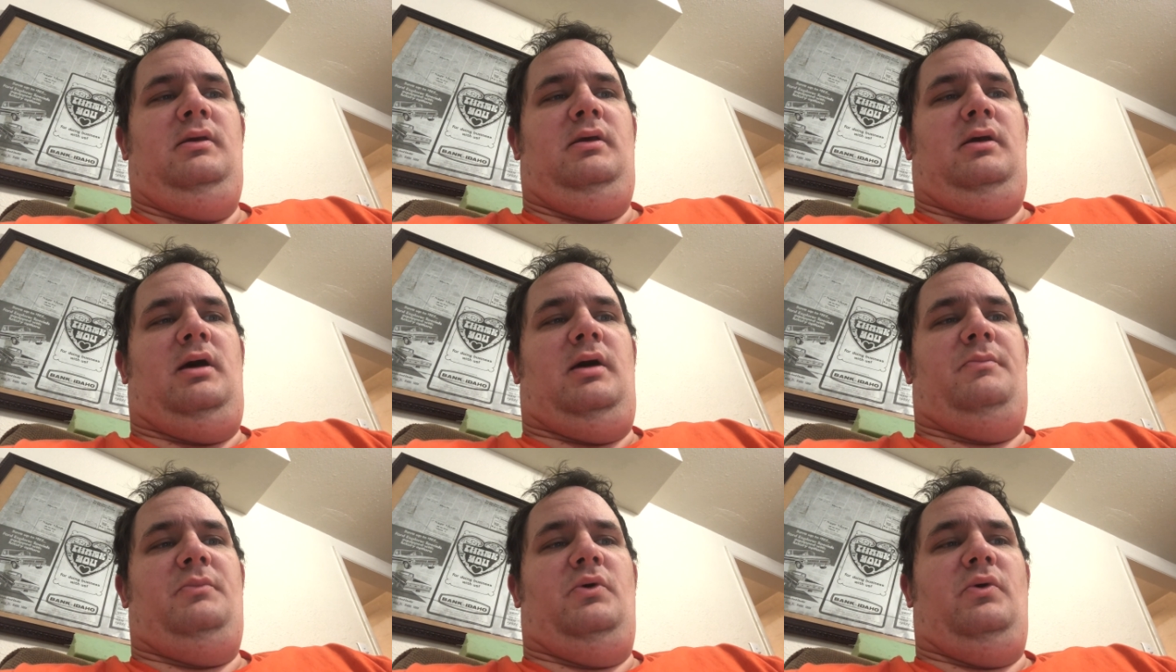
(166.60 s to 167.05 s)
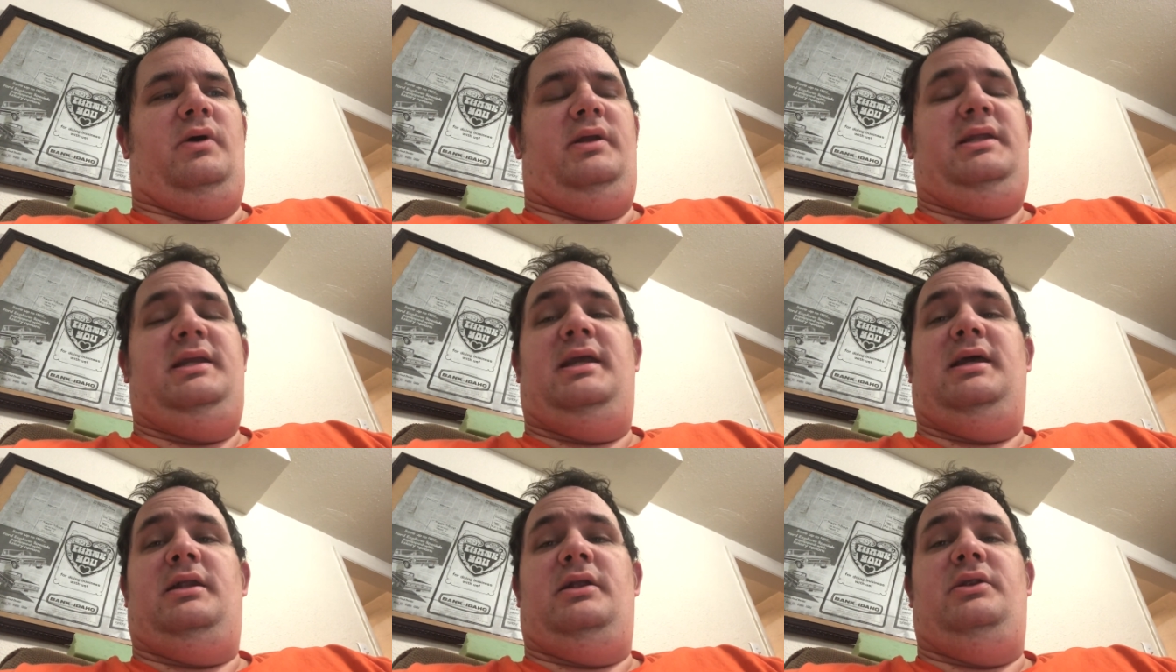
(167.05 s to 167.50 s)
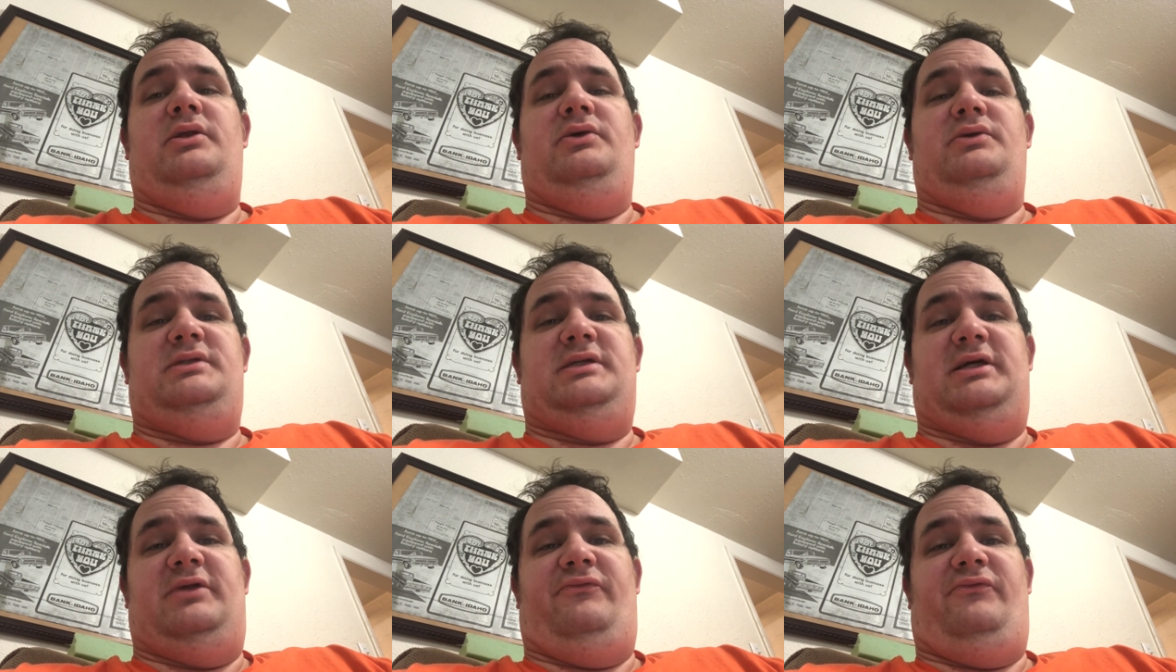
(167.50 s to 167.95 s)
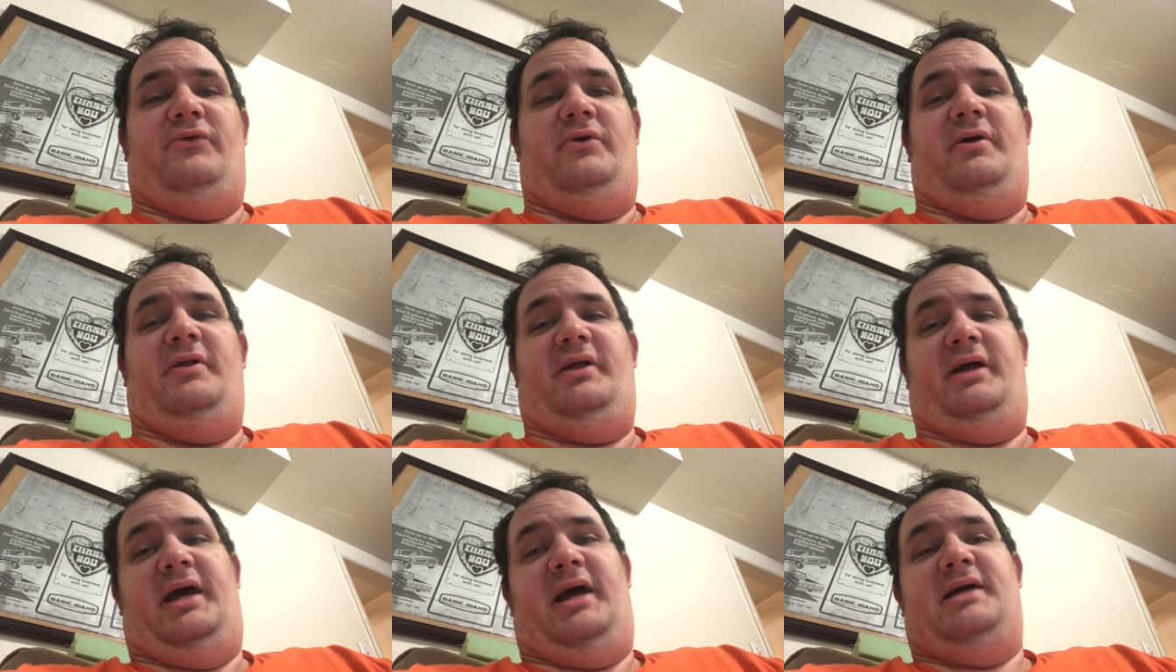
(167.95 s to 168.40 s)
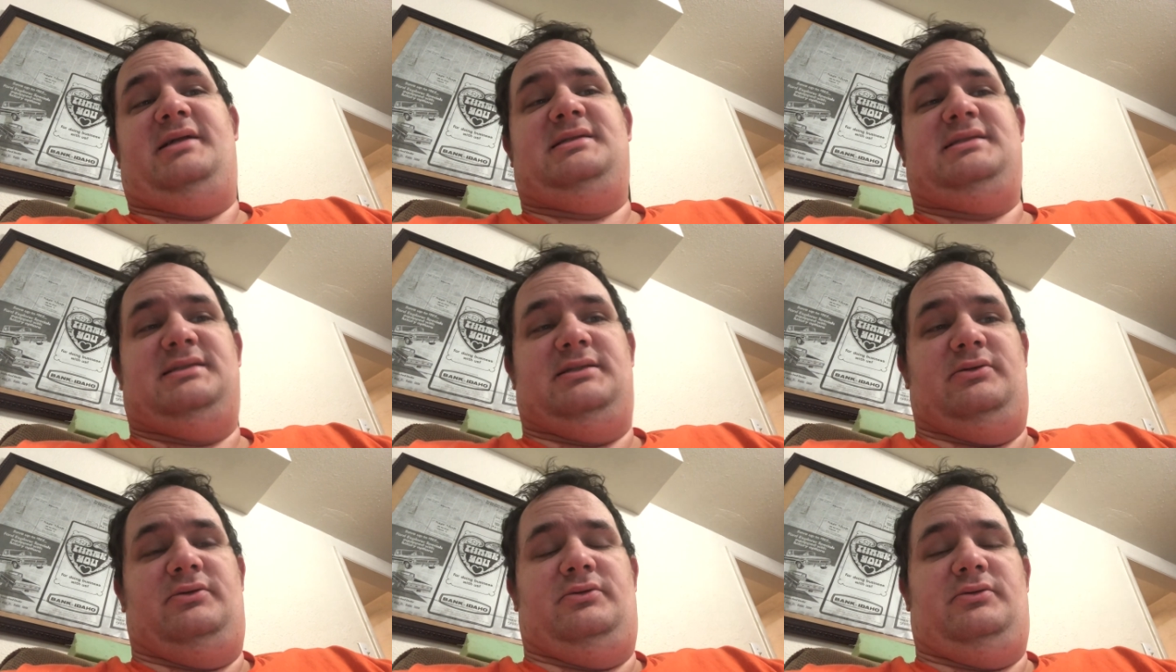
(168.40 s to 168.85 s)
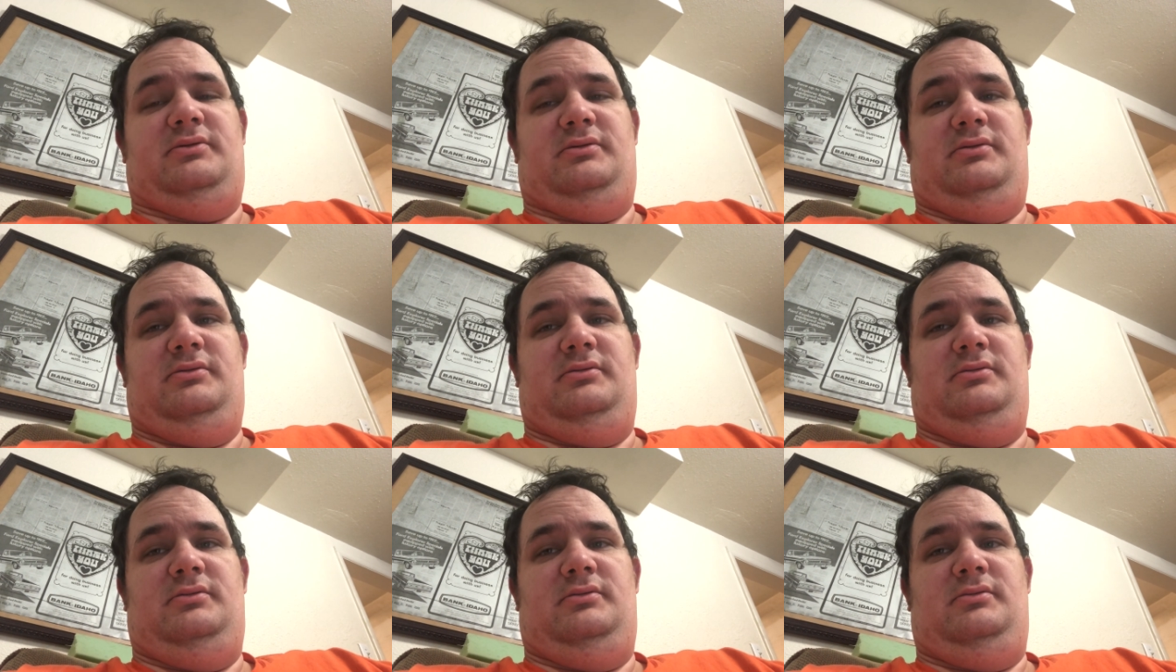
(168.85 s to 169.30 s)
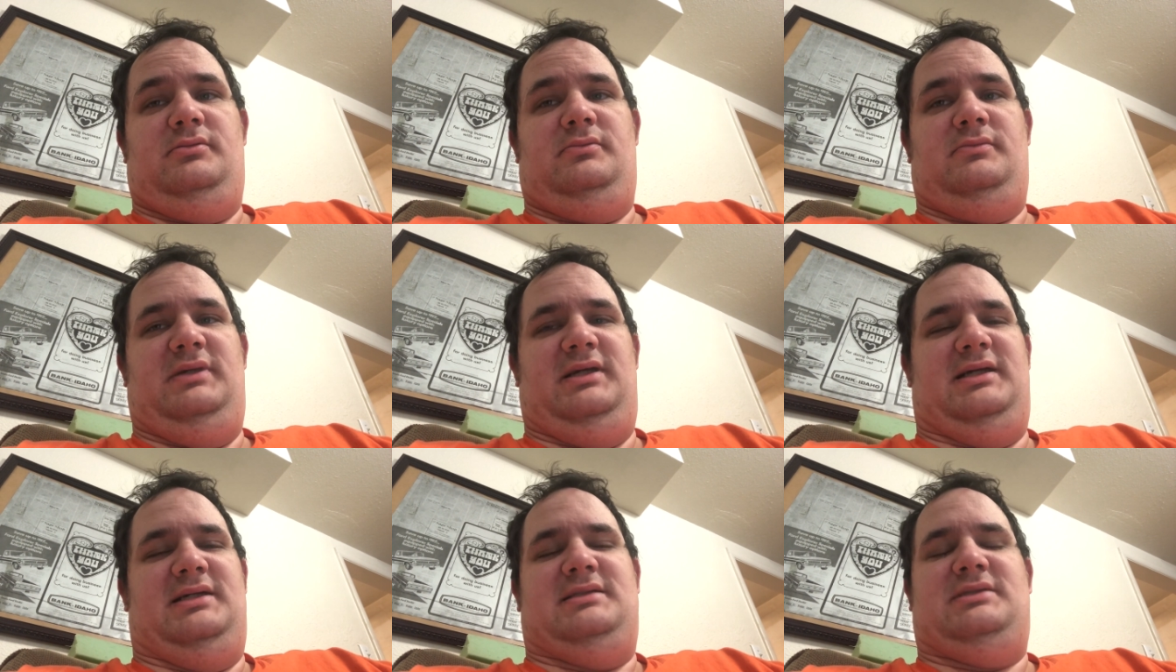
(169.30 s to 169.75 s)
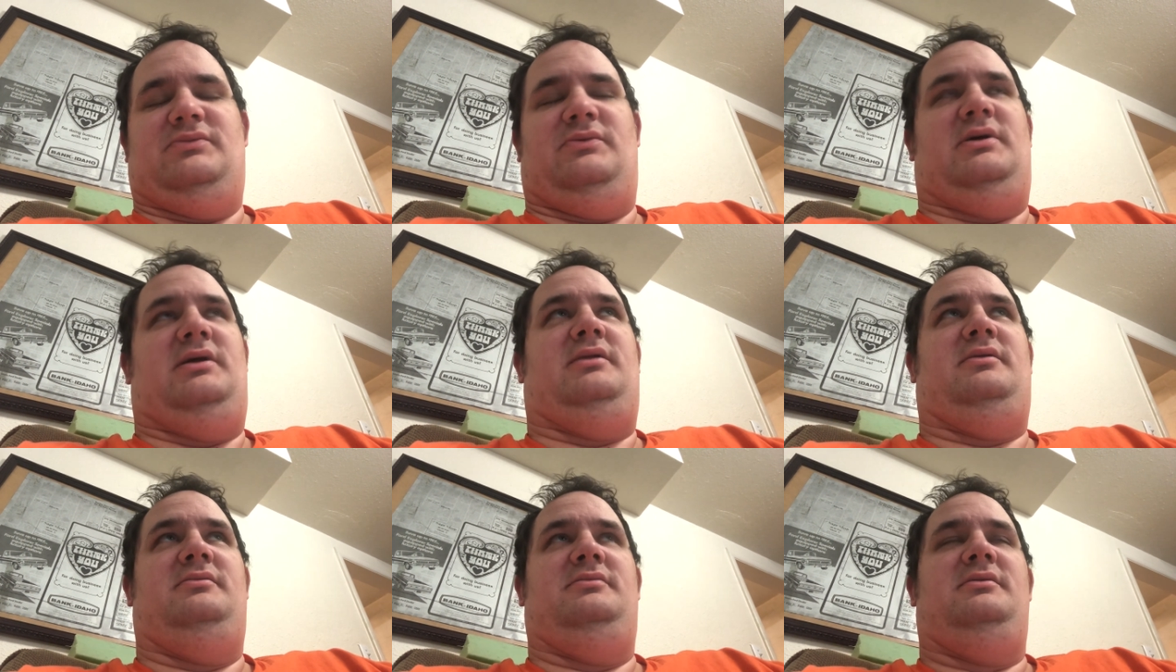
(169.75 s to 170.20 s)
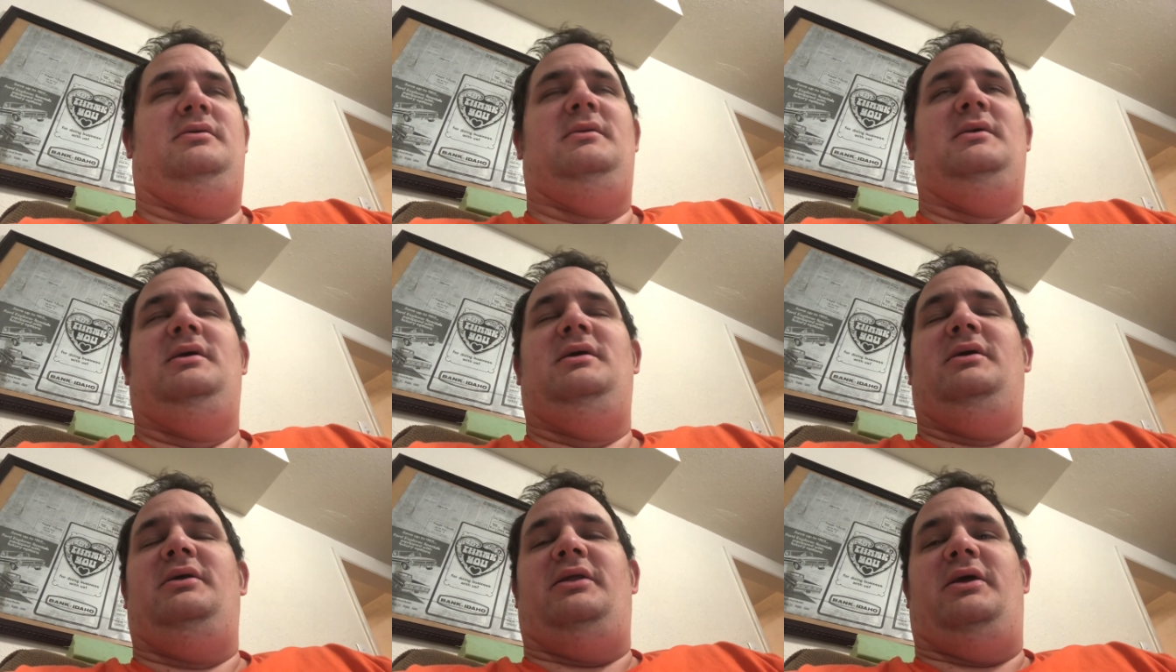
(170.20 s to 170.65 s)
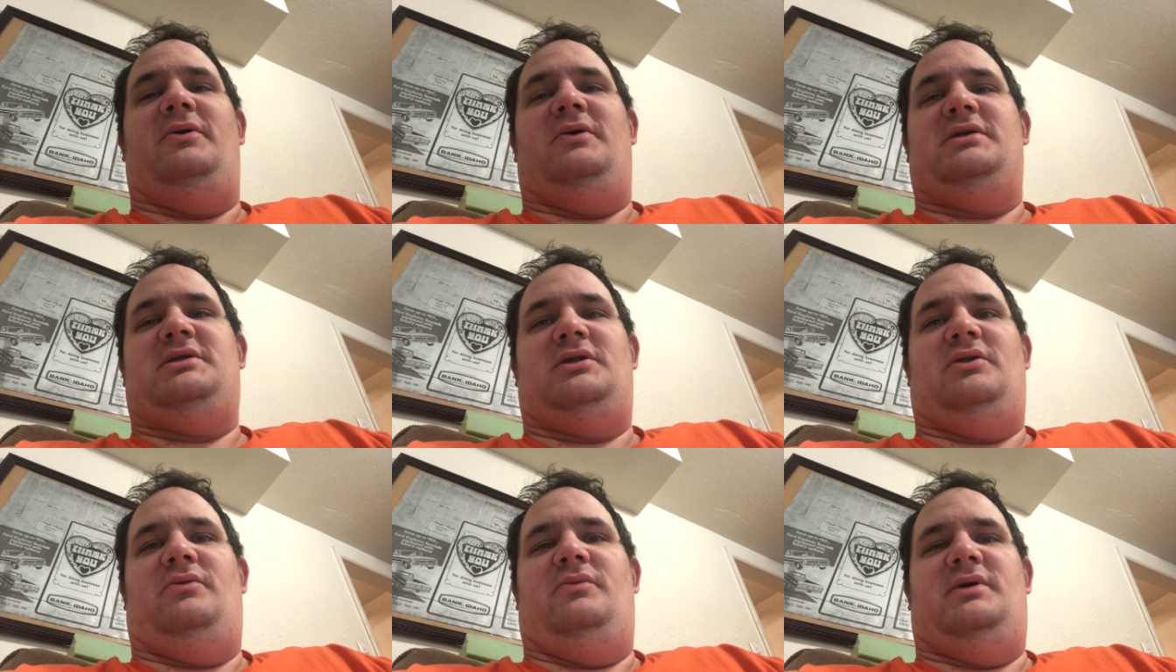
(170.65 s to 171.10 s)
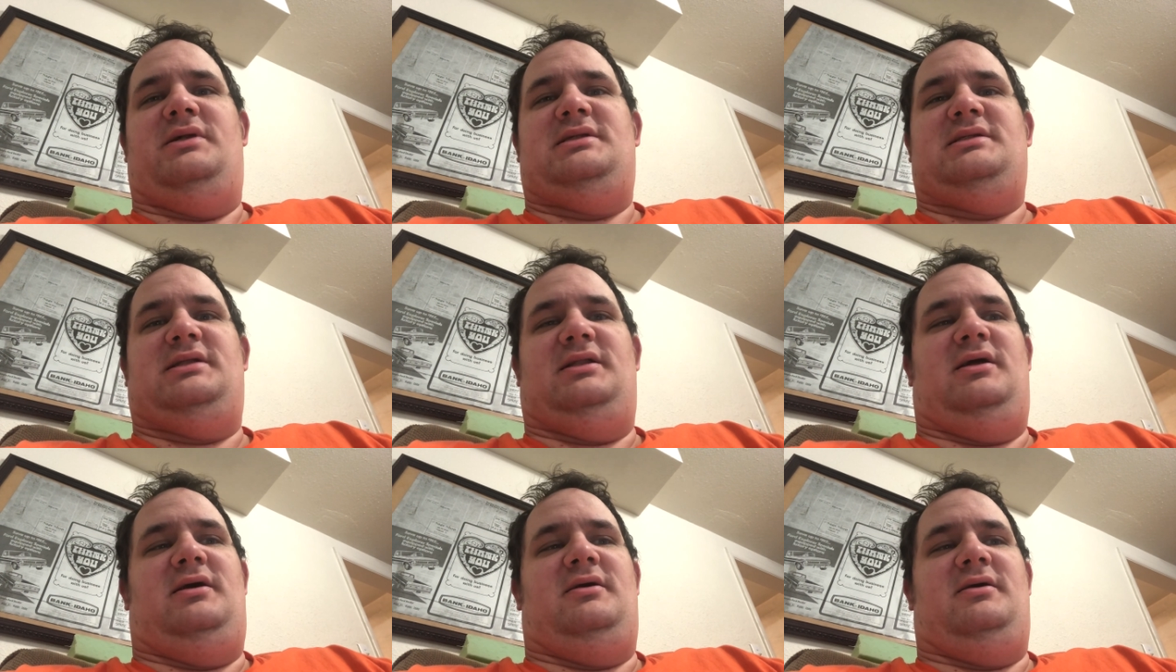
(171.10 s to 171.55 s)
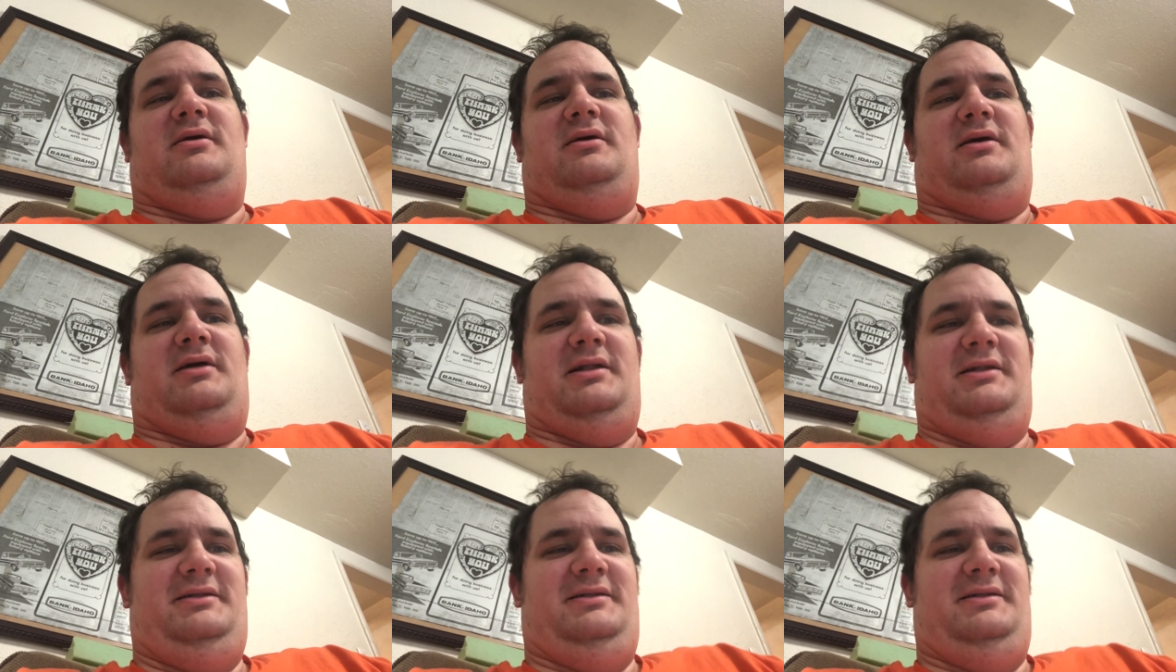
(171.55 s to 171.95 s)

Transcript: I'm going to get a new tinfoil hat soon, because, well, the original one is long gone.